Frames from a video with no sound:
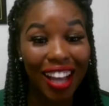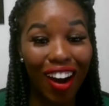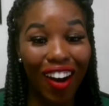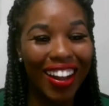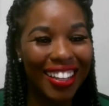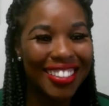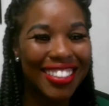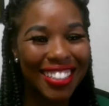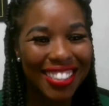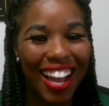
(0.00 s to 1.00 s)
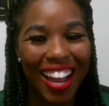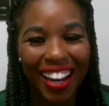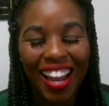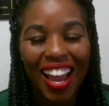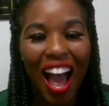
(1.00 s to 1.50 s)
So it. it's just
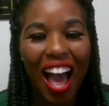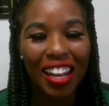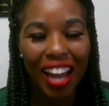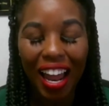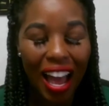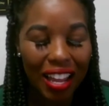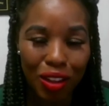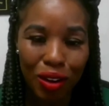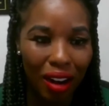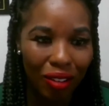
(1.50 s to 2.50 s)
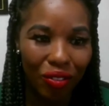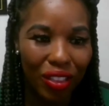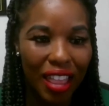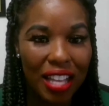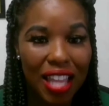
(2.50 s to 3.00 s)
like I, I, you
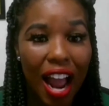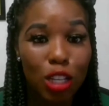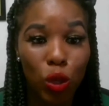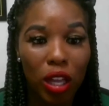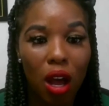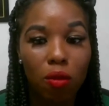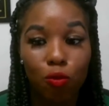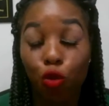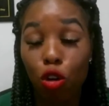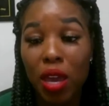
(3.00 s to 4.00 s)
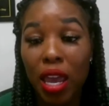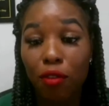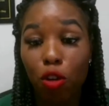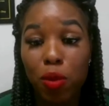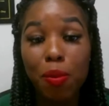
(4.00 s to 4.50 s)
know, that that's really helped for
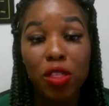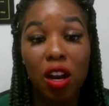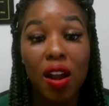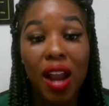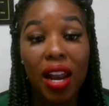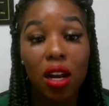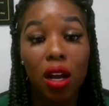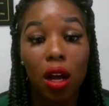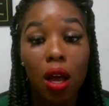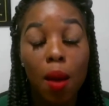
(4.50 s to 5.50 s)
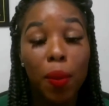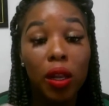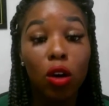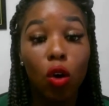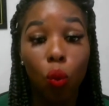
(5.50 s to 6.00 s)
me and for people that are not in a
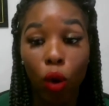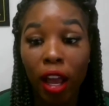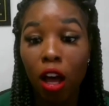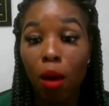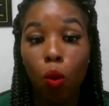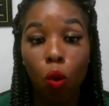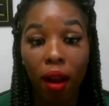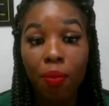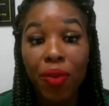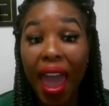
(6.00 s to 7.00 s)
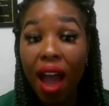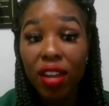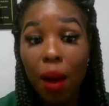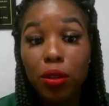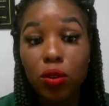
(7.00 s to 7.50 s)
political realm or
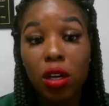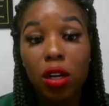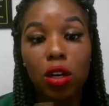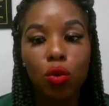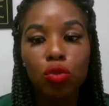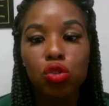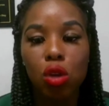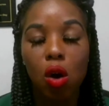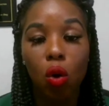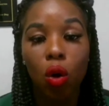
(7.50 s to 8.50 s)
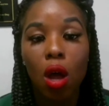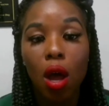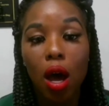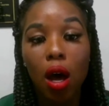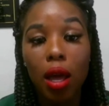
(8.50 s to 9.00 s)
have that opportunity to do so.
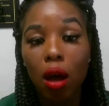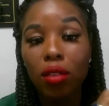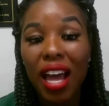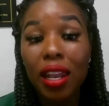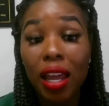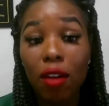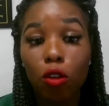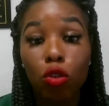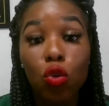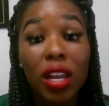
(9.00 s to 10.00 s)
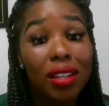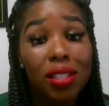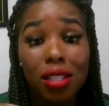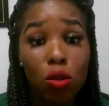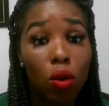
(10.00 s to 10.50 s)
Uh, on that level, you
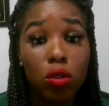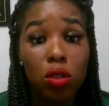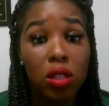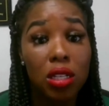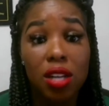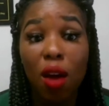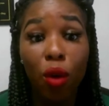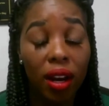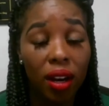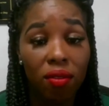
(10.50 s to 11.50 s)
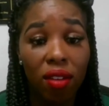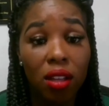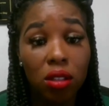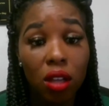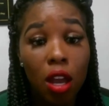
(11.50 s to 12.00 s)
can still go to these networking
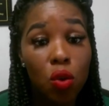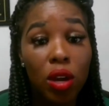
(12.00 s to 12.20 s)
events.